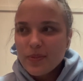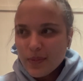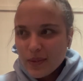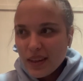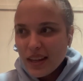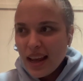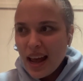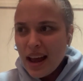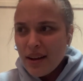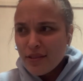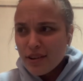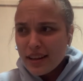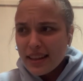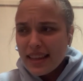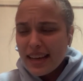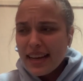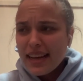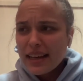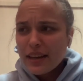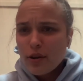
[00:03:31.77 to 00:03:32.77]

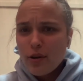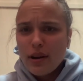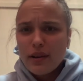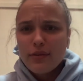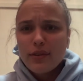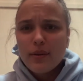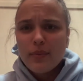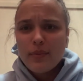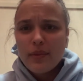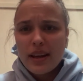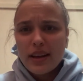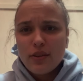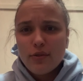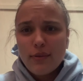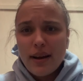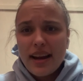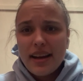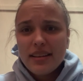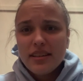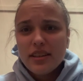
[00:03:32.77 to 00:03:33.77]
everything, and going from like
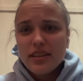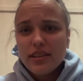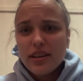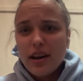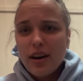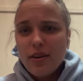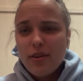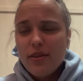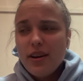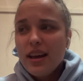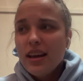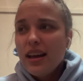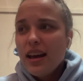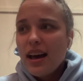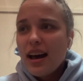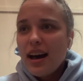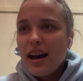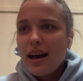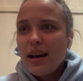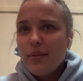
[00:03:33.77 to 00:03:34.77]
Re to do,
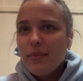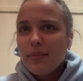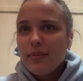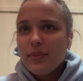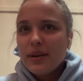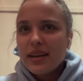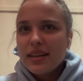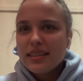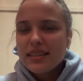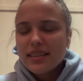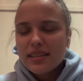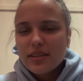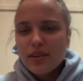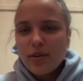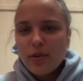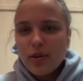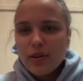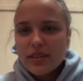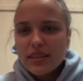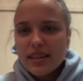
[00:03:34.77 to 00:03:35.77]
because it's a
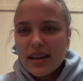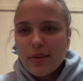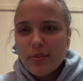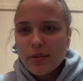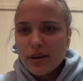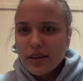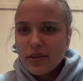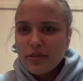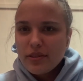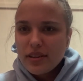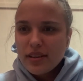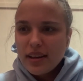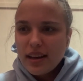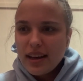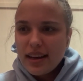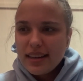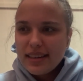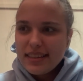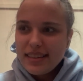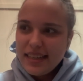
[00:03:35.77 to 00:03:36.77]
whole step. We're used to
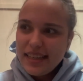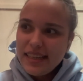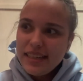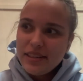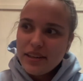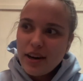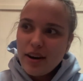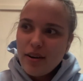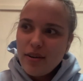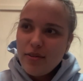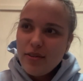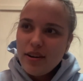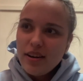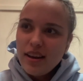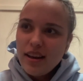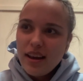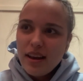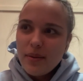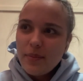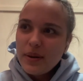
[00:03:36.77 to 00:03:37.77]
like T do,
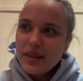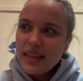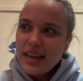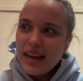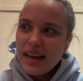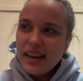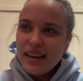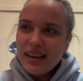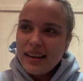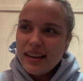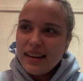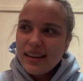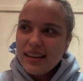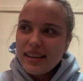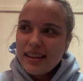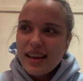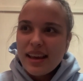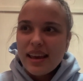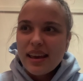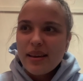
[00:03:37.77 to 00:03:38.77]
but then
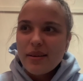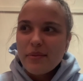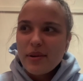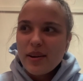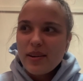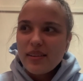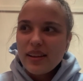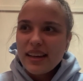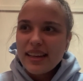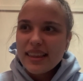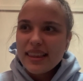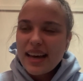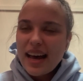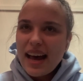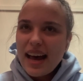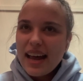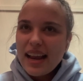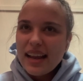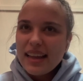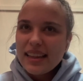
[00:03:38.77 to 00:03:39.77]
thinking about it like
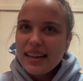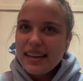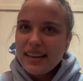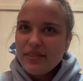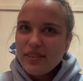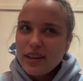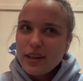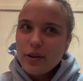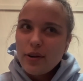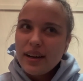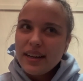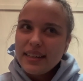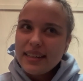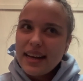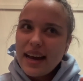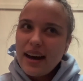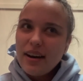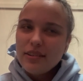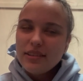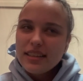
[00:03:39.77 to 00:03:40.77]
that, and then even going
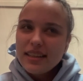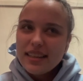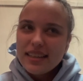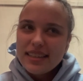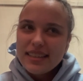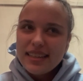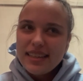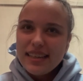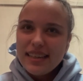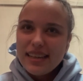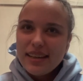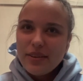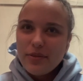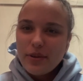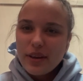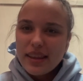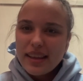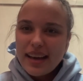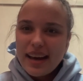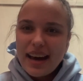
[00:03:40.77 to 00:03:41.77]
down to the T
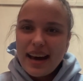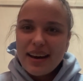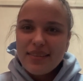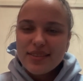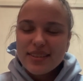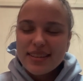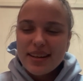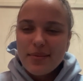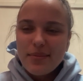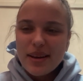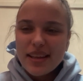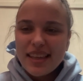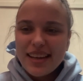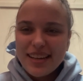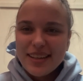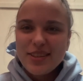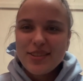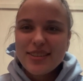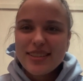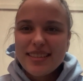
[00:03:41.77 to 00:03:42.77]
with the half step, I think
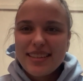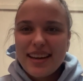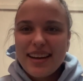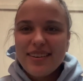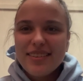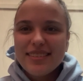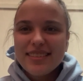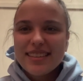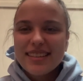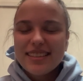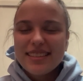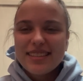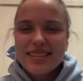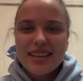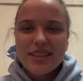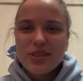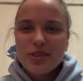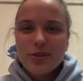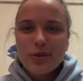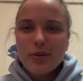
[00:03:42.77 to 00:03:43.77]
it's
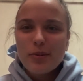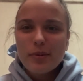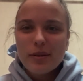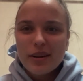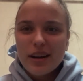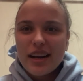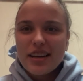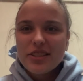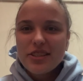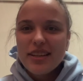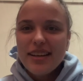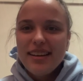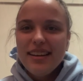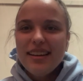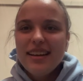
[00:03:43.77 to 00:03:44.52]
such a cool progression.